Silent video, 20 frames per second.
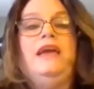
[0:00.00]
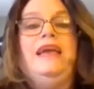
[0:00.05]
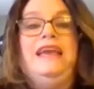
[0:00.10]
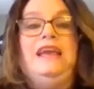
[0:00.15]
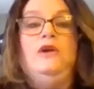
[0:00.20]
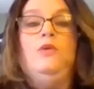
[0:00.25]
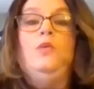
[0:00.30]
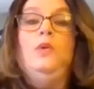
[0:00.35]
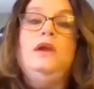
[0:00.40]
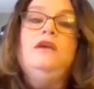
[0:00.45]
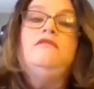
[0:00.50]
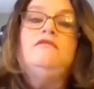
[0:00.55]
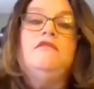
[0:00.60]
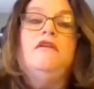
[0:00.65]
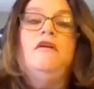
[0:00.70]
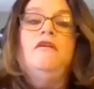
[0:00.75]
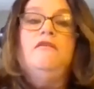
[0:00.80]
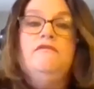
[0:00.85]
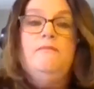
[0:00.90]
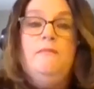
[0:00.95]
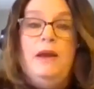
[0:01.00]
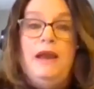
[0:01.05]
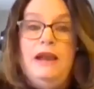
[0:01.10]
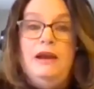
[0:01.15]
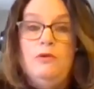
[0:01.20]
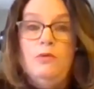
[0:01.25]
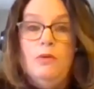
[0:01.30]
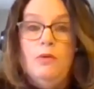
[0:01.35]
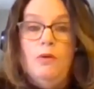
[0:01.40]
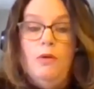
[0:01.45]
8 weeks of
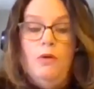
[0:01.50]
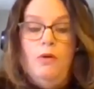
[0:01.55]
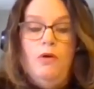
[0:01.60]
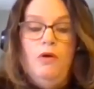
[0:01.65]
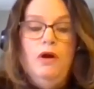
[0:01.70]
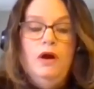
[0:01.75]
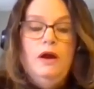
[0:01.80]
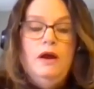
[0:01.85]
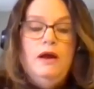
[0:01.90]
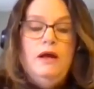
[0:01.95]
payroll,